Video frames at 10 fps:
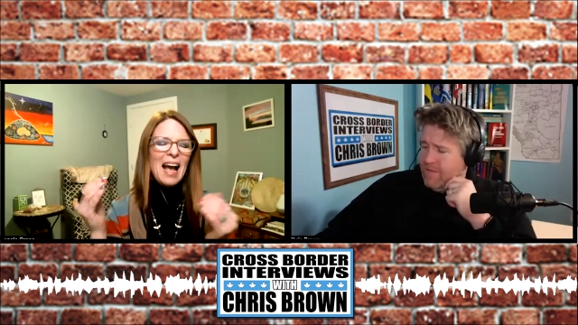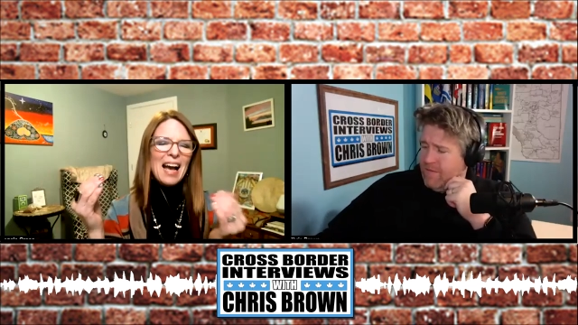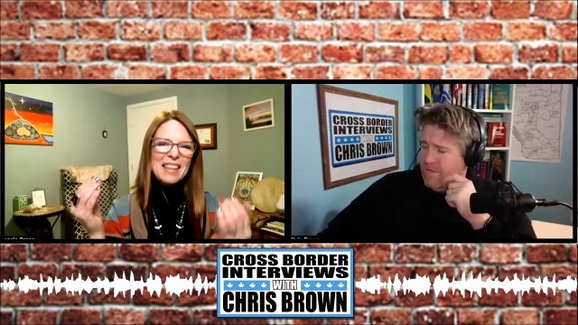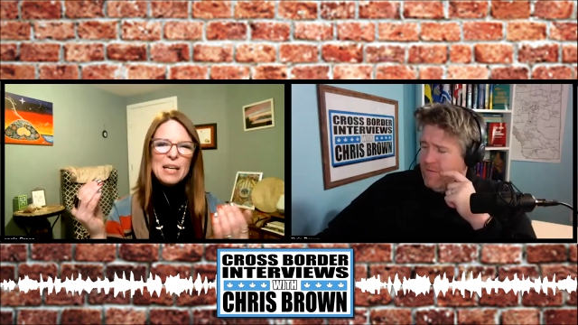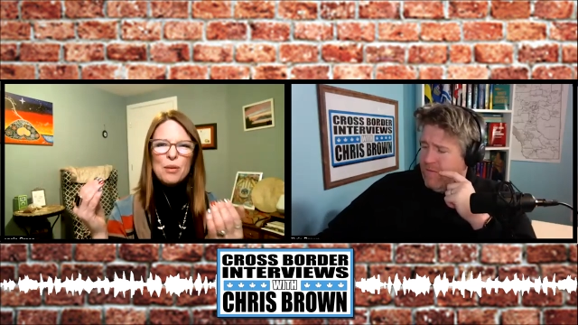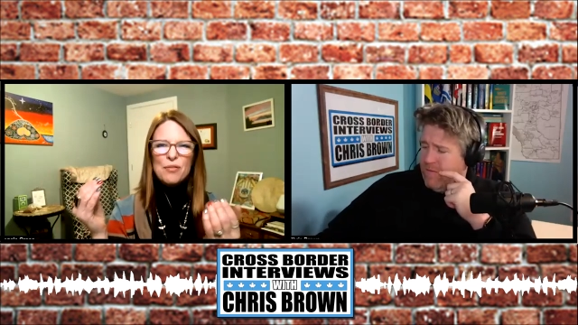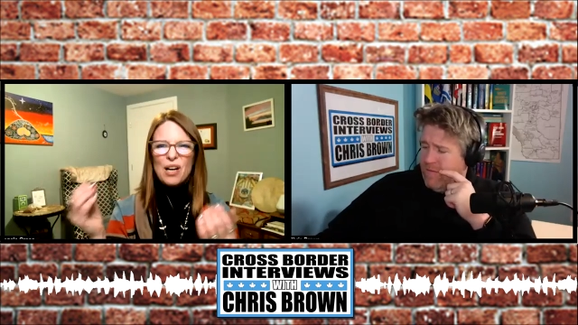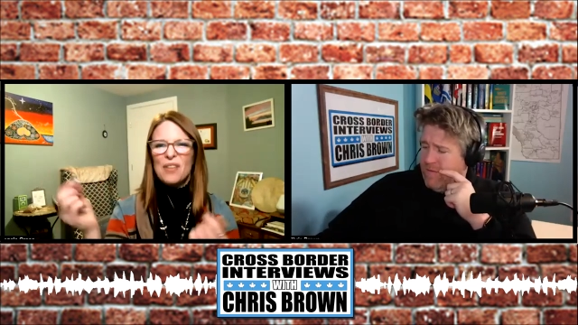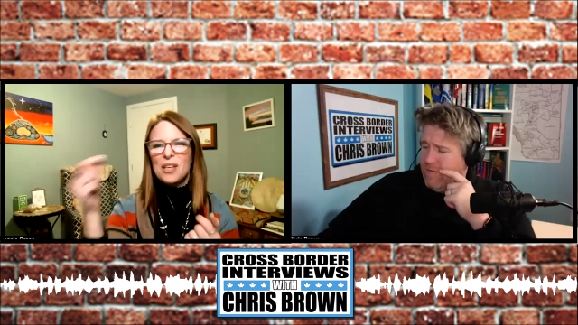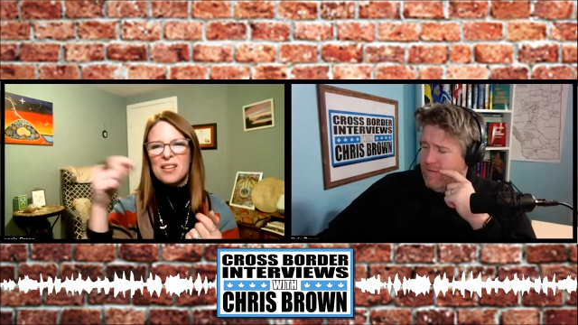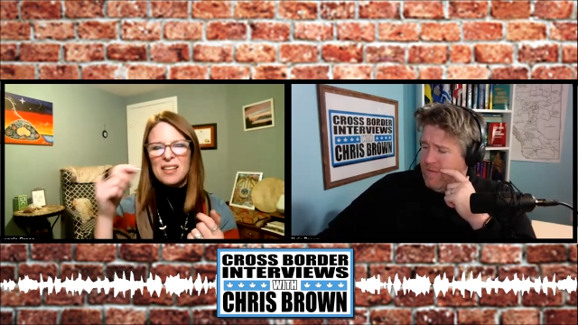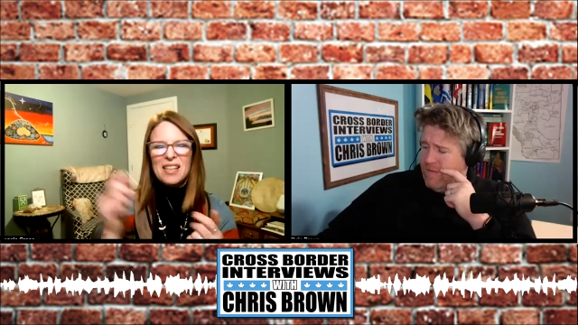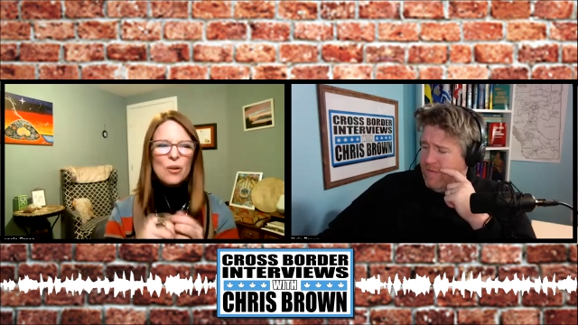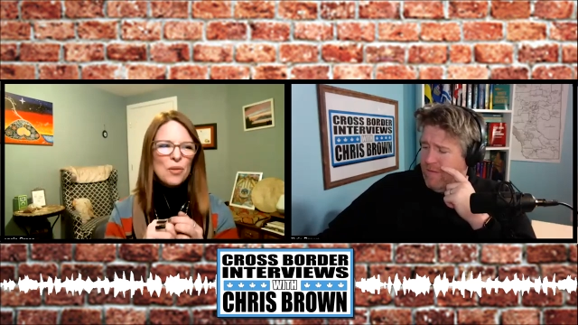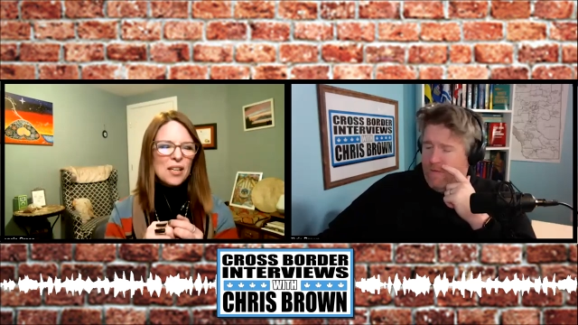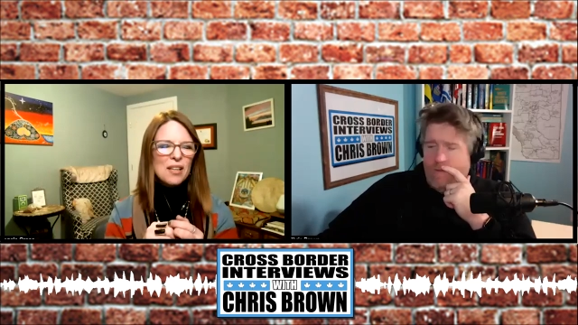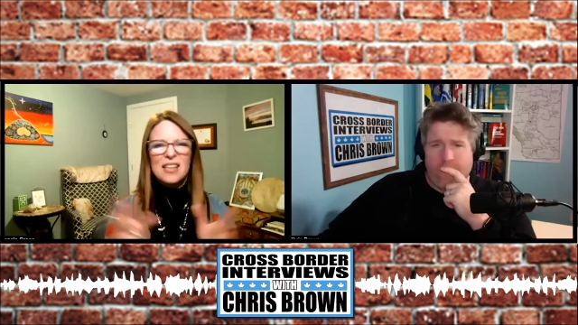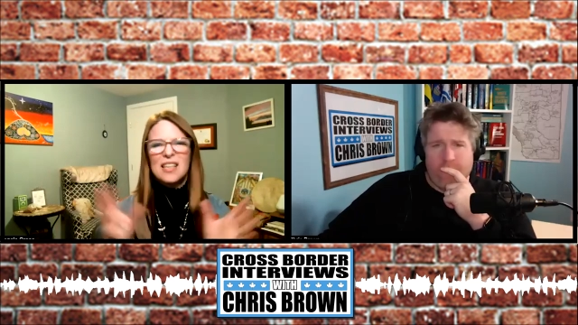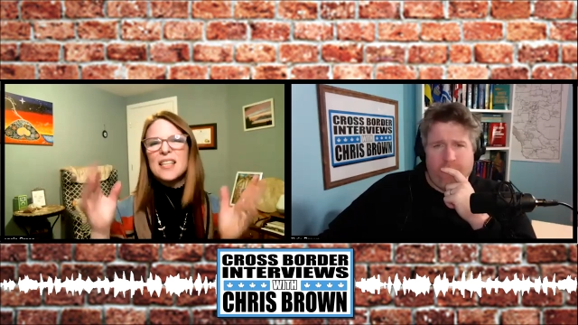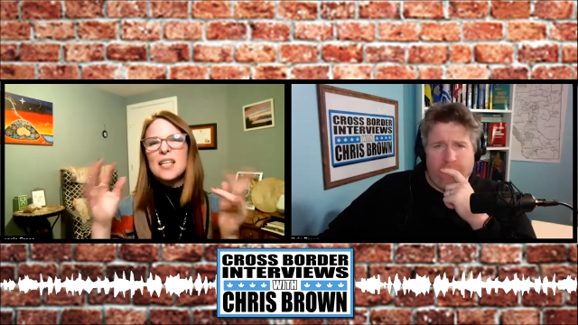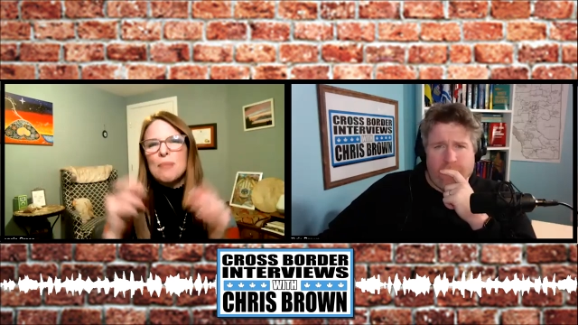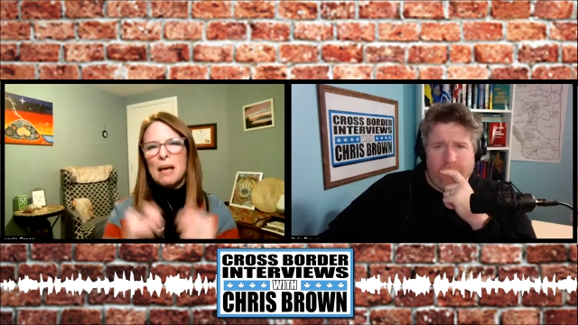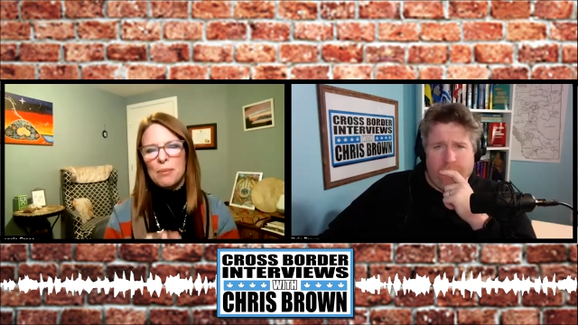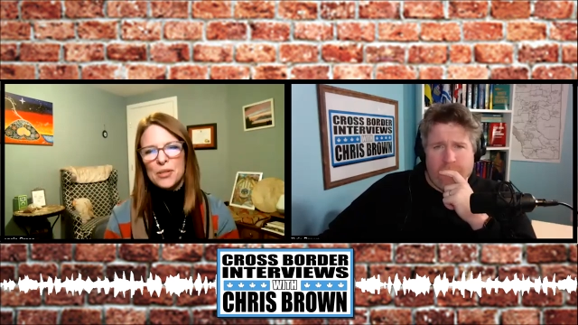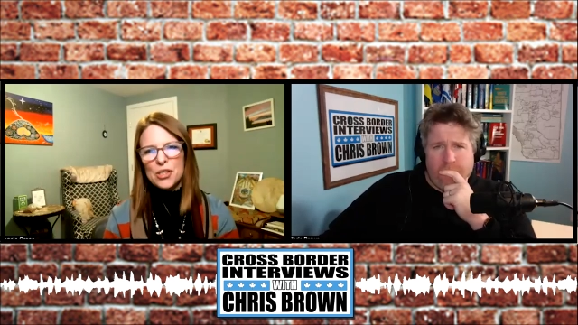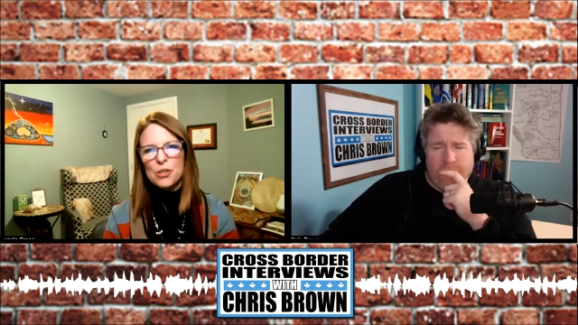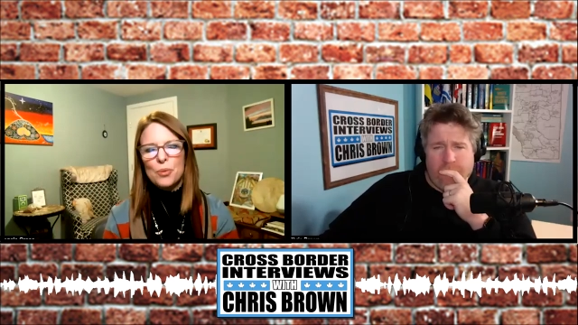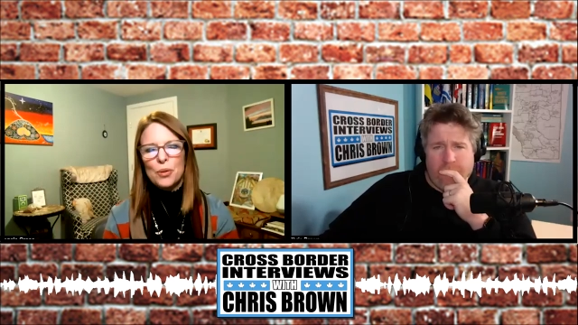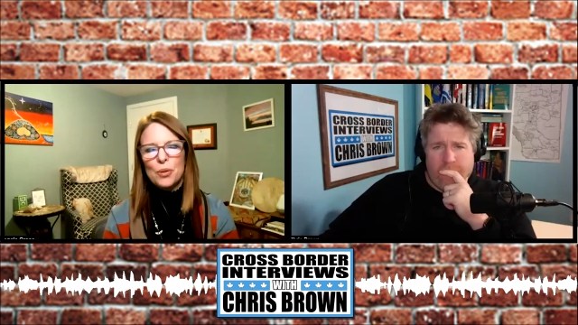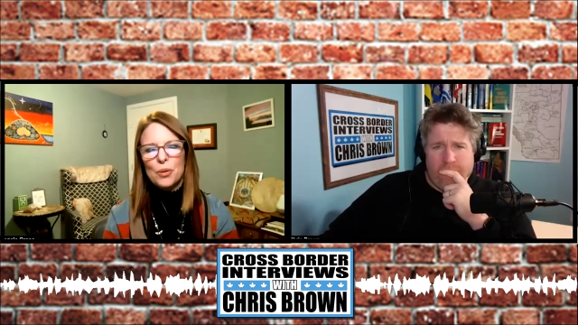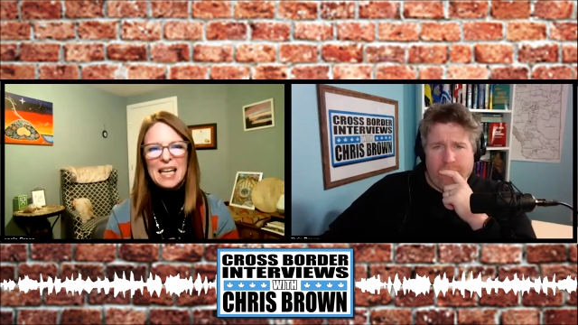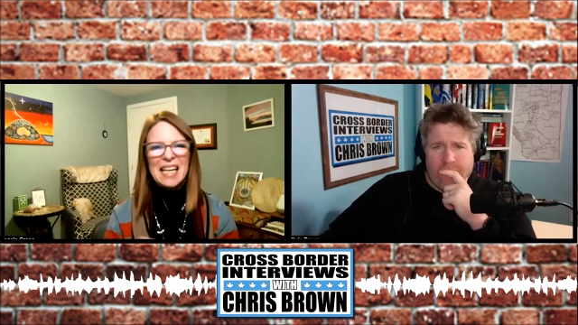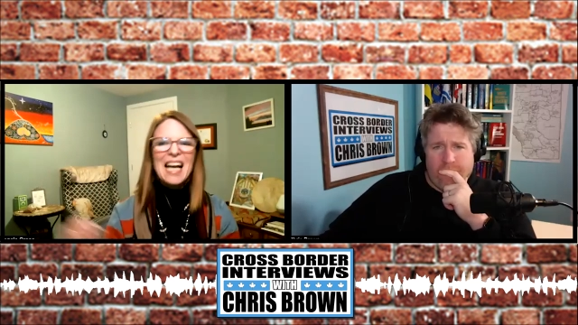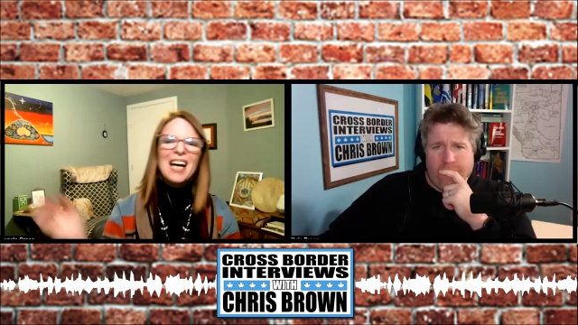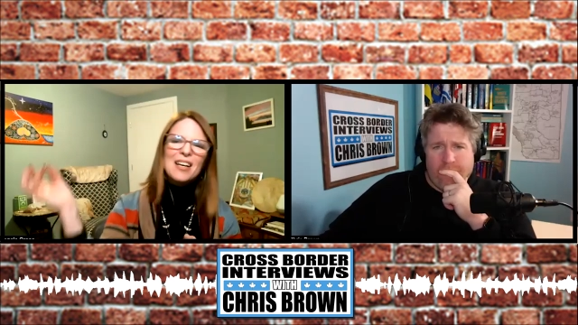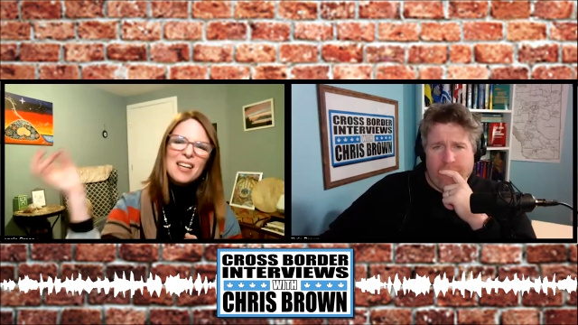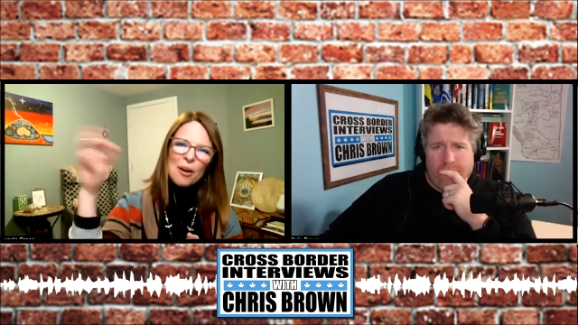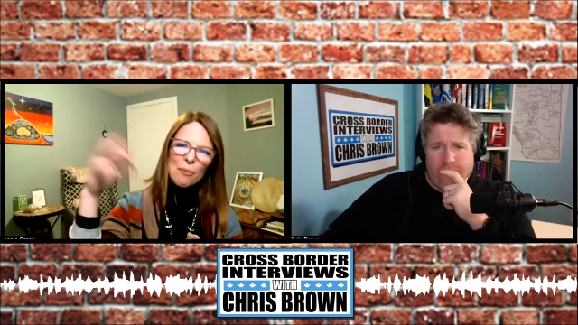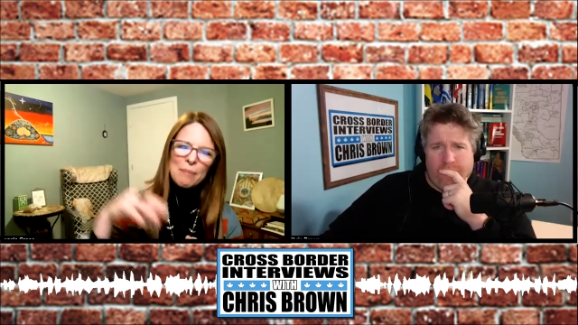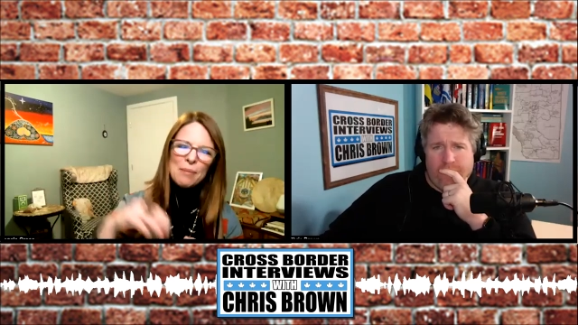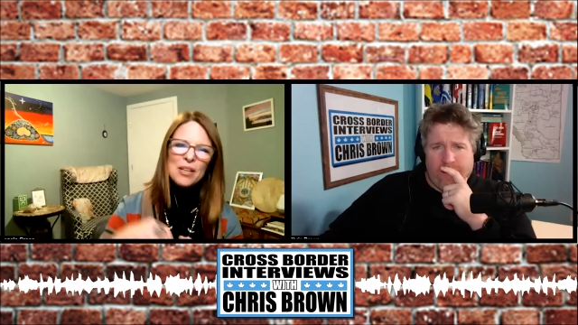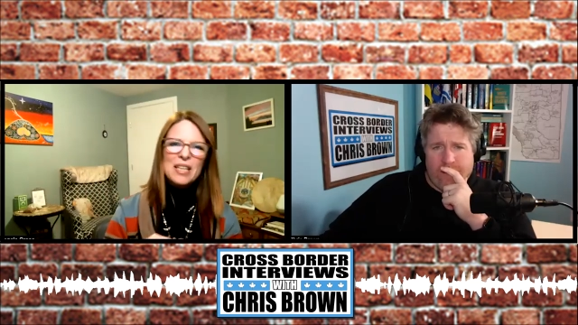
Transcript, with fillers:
Speaker 1: and then we've got the you know the the little pebbles to put in like you know maybe you